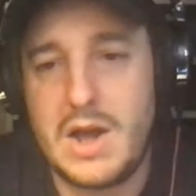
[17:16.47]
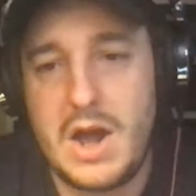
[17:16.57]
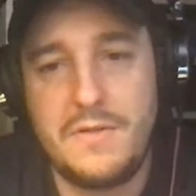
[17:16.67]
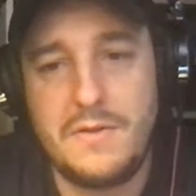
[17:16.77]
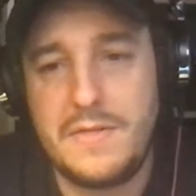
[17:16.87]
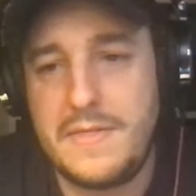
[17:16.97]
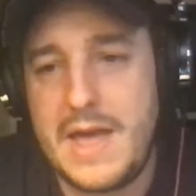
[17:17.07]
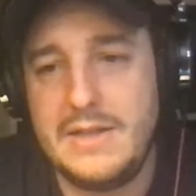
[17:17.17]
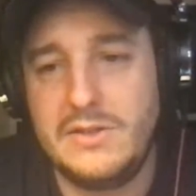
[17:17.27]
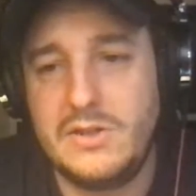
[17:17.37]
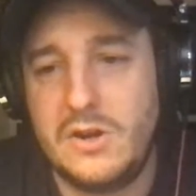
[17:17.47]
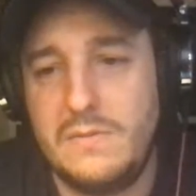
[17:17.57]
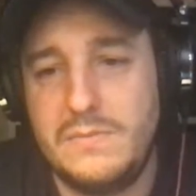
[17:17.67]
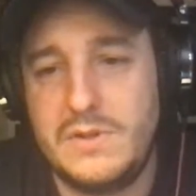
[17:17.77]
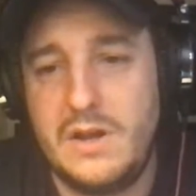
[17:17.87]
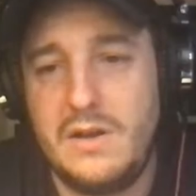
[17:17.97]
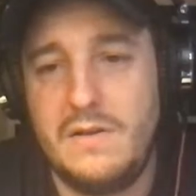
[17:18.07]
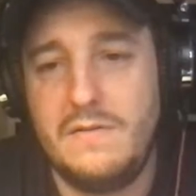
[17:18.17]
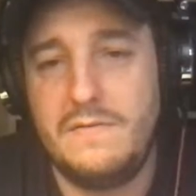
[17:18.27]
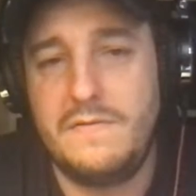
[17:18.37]
Other than that, in terms
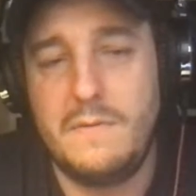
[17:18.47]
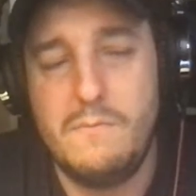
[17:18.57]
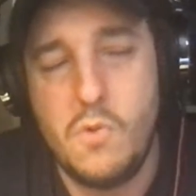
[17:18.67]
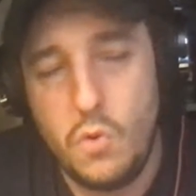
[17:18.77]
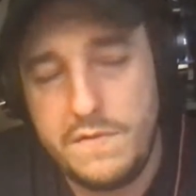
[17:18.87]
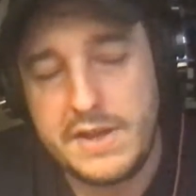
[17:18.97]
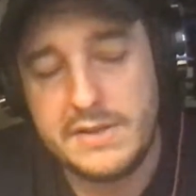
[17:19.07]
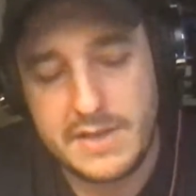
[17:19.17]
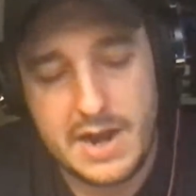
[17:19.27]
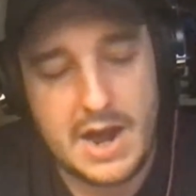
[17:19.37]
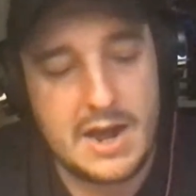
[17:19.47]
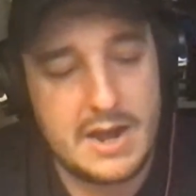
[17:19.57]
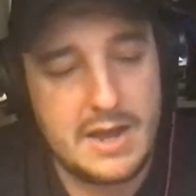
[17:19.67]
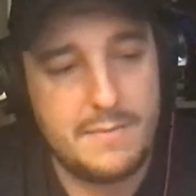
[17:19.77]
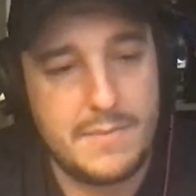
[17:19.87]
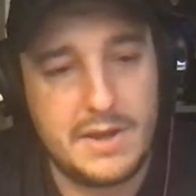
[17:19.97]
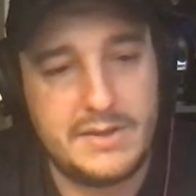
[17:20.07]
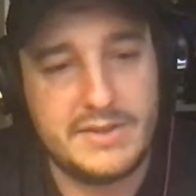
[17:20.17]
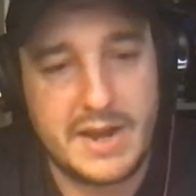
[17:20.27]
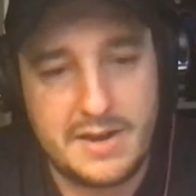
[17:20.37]
of movies that I am
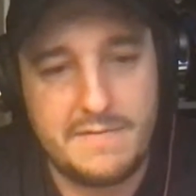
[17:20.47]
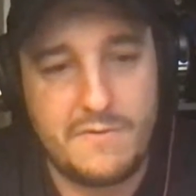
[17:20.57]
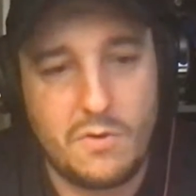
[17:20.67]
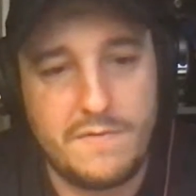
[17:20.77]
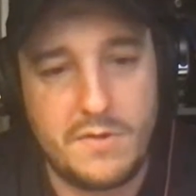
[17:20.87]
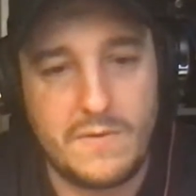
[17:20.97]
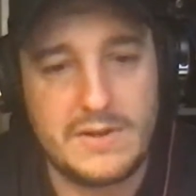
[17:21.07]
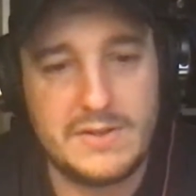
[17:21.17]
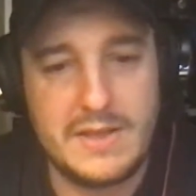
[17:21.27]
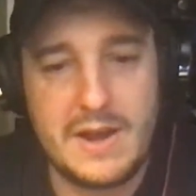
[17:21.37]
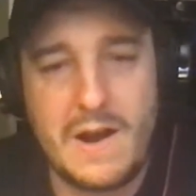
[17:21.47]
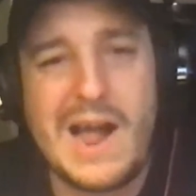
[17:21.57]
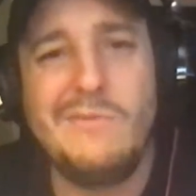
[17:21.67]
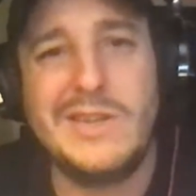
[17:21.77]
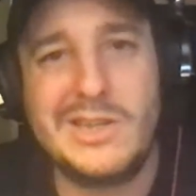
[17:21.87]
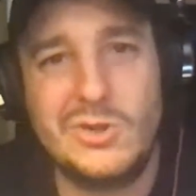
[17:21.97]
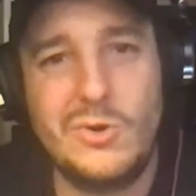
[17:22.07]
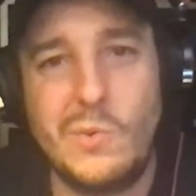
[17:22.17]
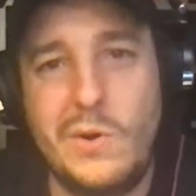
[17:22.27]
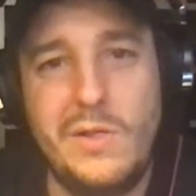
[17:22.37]
excited for the rest of the year, I was
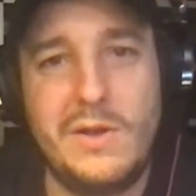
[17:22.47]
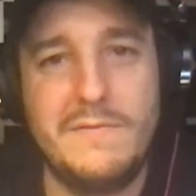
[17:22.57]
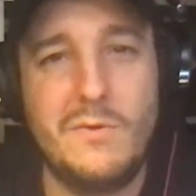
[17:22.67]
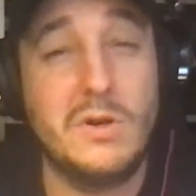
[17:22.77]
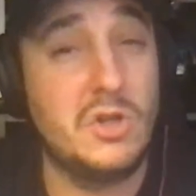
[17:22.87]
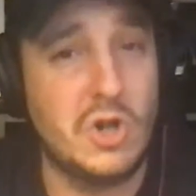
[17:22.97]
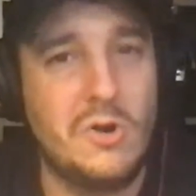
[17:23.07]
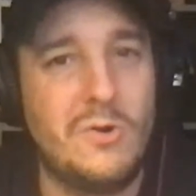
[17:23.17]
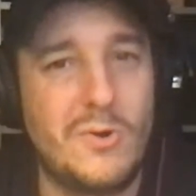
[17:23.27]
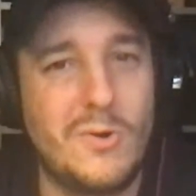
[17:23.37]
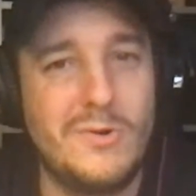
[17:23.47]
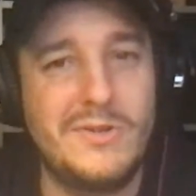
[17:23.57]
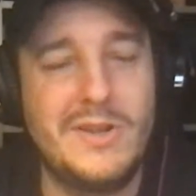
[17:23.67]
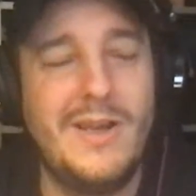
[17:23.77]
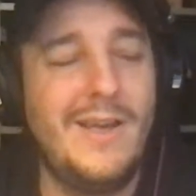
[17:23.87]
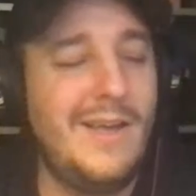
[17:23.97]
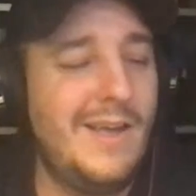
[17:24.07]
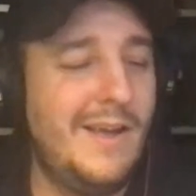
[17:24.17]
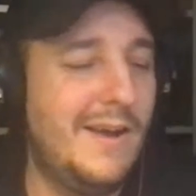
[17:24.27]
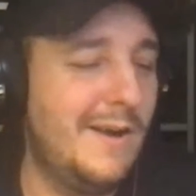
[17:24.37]
actually really looking forward to Jungle Cruise.
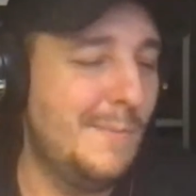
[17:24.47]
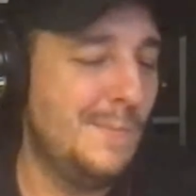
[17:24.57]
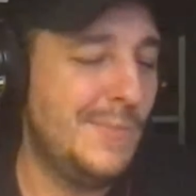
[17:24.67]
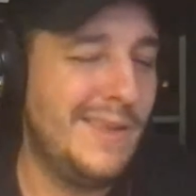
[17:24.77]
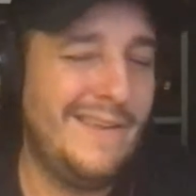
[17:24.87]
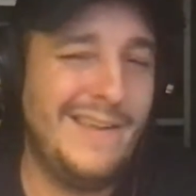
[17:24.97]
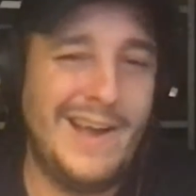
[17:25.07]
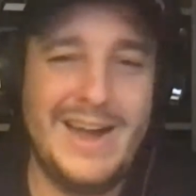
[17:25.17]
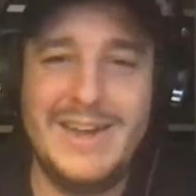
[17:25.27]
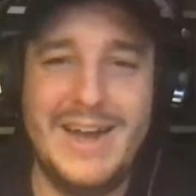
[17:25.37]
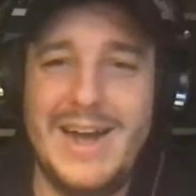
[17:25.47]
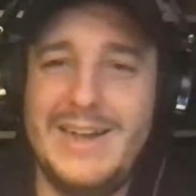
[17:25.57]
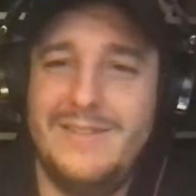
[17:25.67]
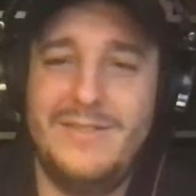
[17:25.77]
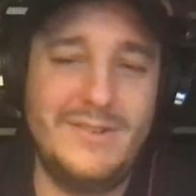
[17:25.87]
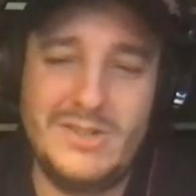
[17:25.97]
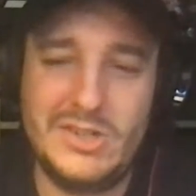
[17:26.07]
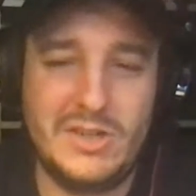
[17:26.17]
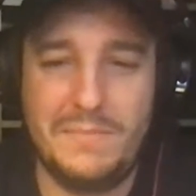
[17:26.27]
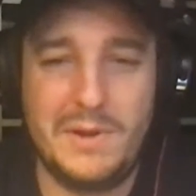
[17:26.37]
There's
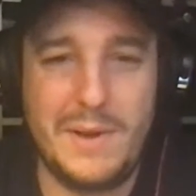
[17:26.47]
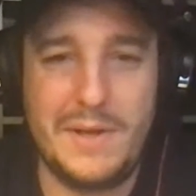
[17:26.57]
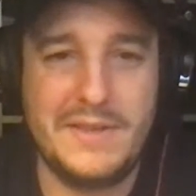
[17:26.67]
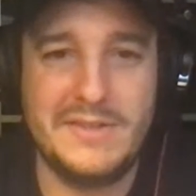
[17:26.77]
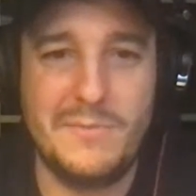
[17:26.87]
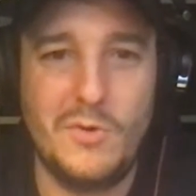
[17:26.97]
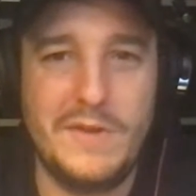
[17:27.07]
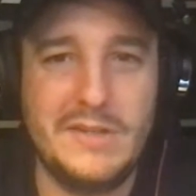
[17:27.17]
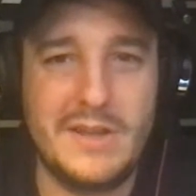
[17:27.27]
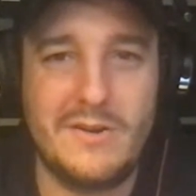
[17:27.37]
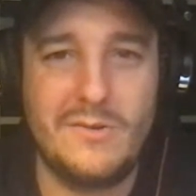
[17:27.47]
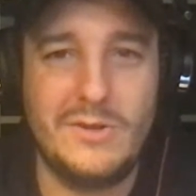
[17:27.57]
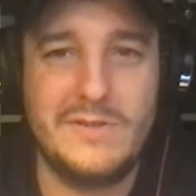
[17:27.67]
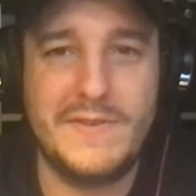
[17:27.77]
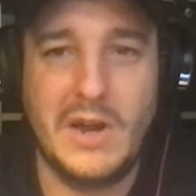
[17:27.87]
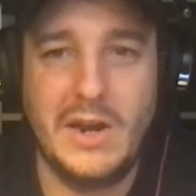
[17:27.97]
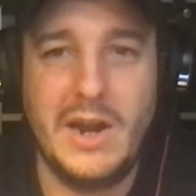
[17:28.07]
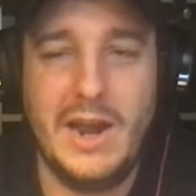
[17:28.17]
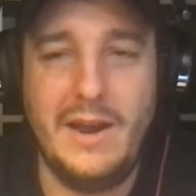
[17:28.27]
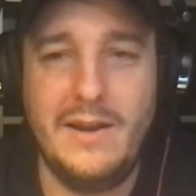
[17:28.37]
just something about Disney movies that are always fun,
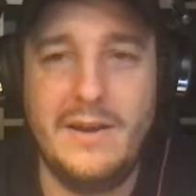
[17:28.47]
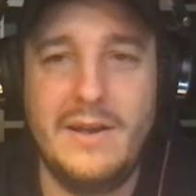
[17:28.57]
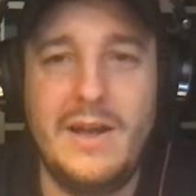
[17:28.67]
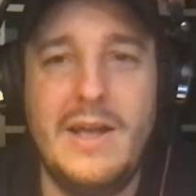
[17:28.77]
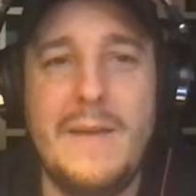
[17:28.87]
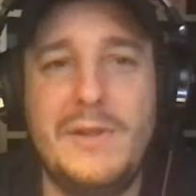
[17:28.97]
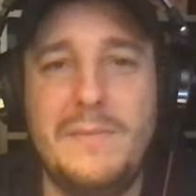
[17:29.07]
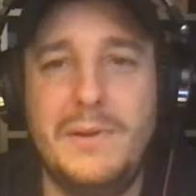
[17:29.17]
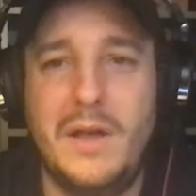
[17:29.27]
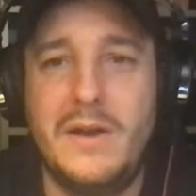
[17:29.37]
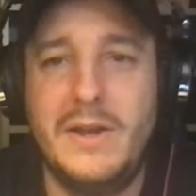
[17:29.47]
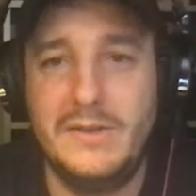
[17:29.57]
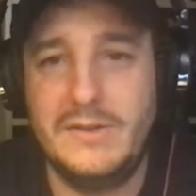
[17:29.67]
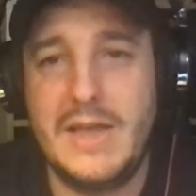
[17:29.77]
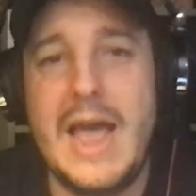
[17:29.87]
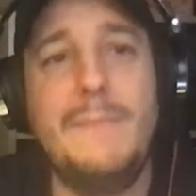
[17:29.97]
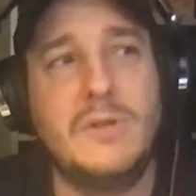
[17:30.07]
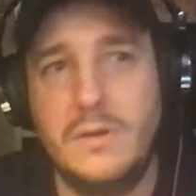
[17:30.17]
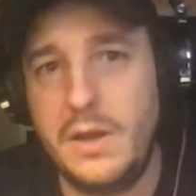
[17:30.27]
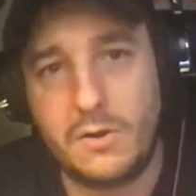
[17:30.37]
and Emily Blunt is
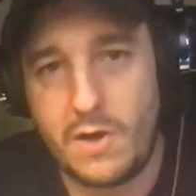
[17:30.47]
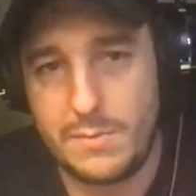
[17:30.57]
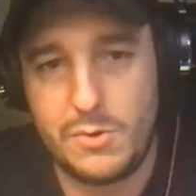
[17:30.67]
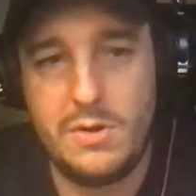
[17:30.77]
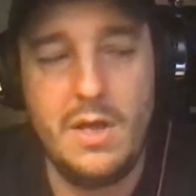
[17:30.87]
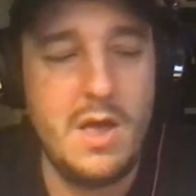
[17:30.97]
absolutely incredible.